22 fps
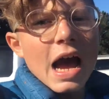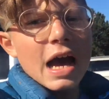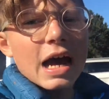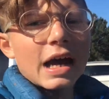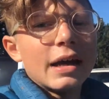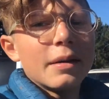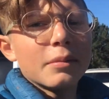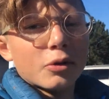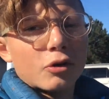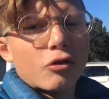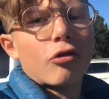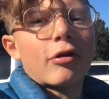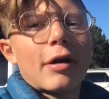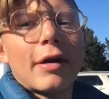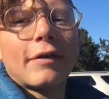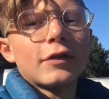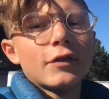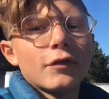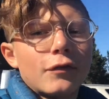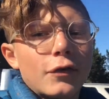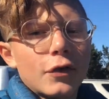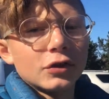I am
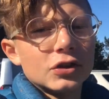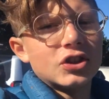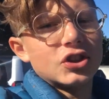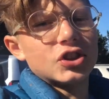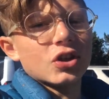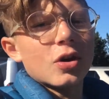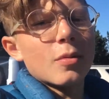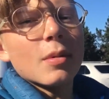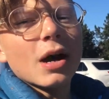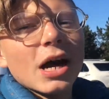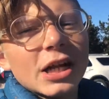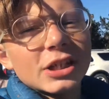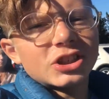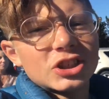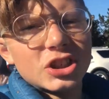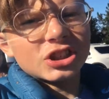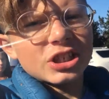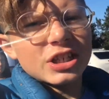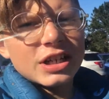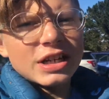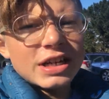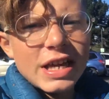craving food so
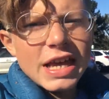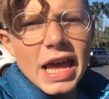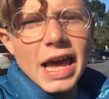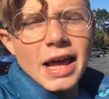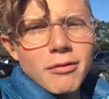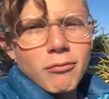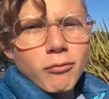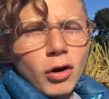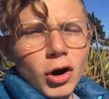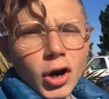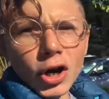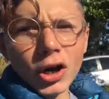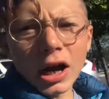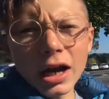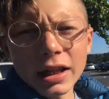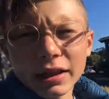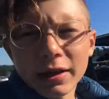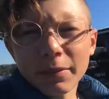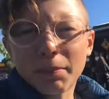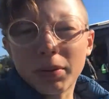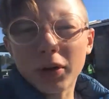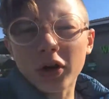much and we're
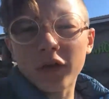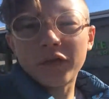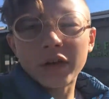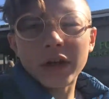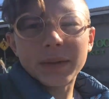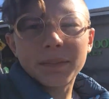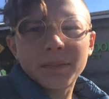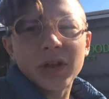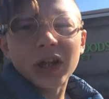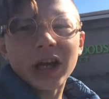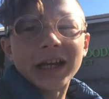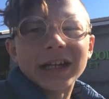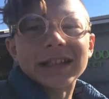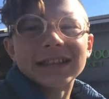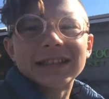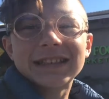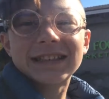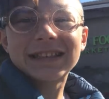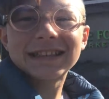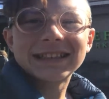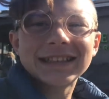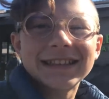at the perfect
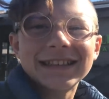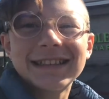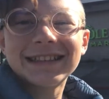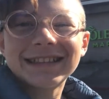place.